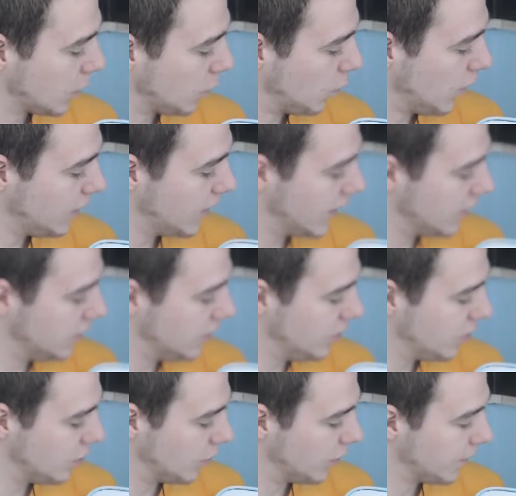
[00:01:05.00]
what they
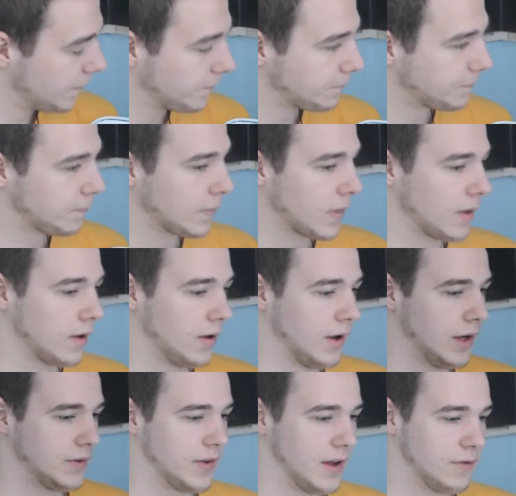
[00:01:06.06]
do
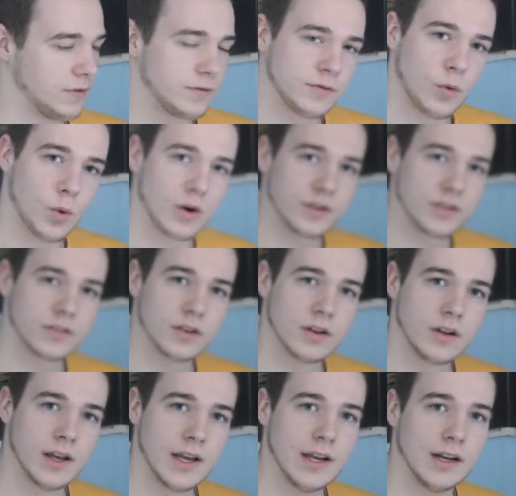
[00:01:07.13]
is they force
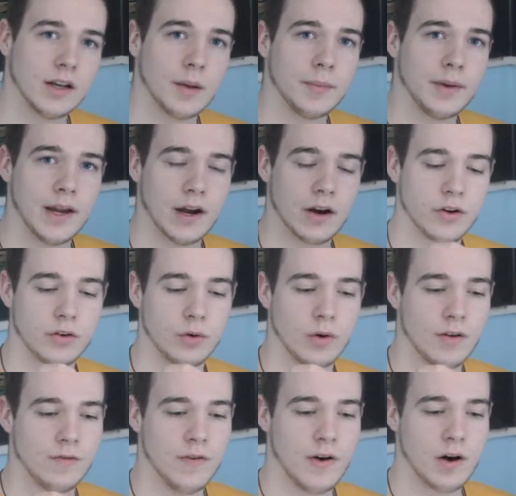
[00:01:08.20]
incoming air through a
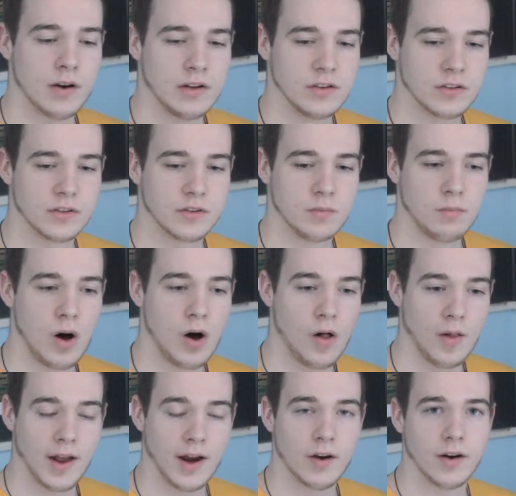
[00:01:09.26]
very
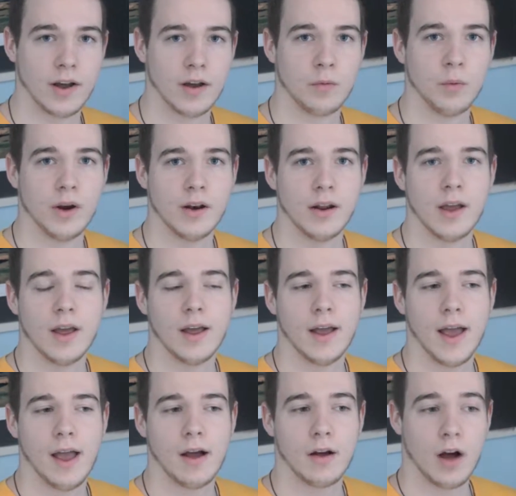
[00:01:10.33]
small area. And when
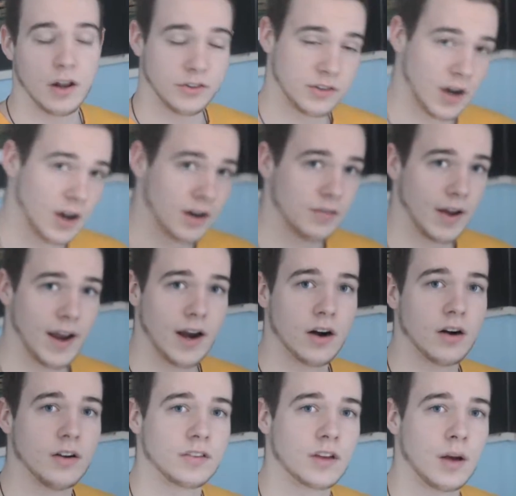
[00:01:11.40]
a ton of
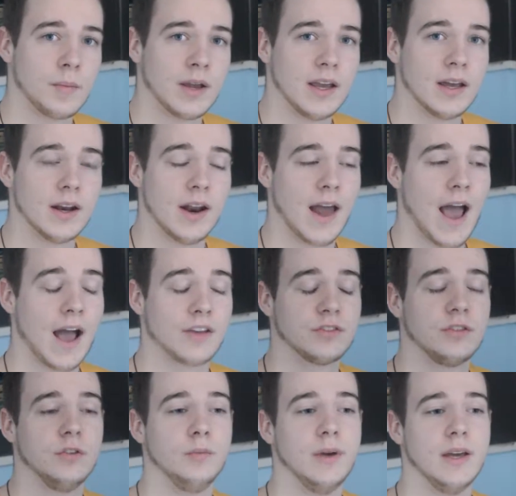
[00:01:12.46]
air is coming in and has
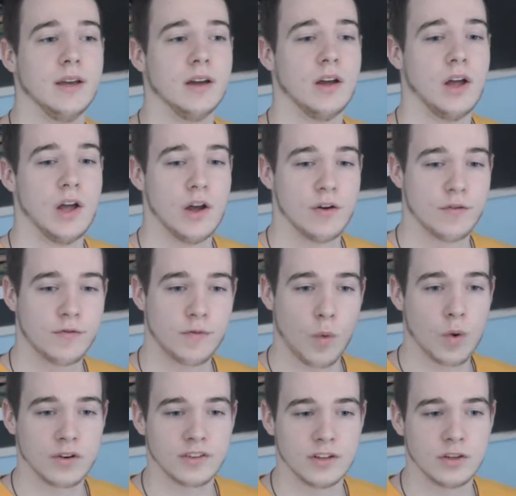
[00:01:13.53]
to be
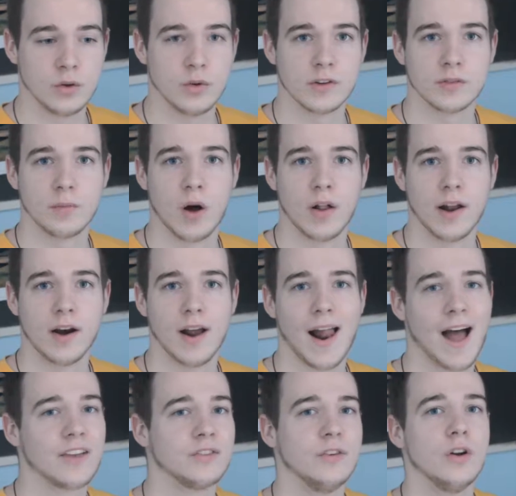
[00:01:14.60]
forced into a small area, it
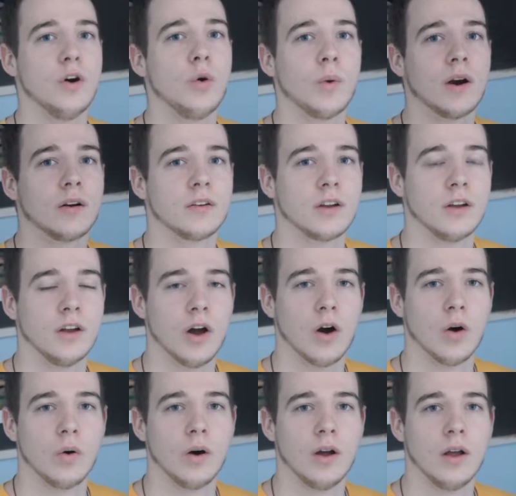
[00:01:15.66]
has nowhere to
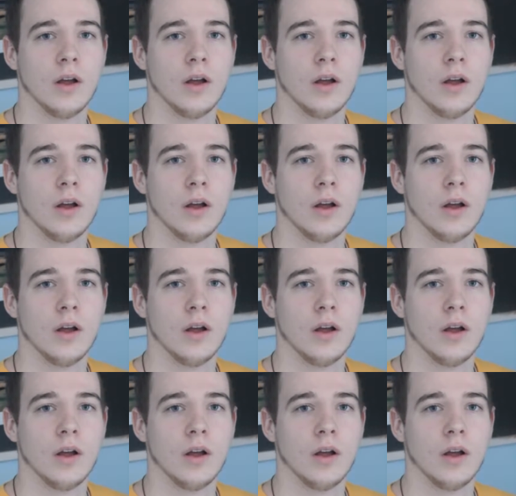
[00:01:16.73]
go,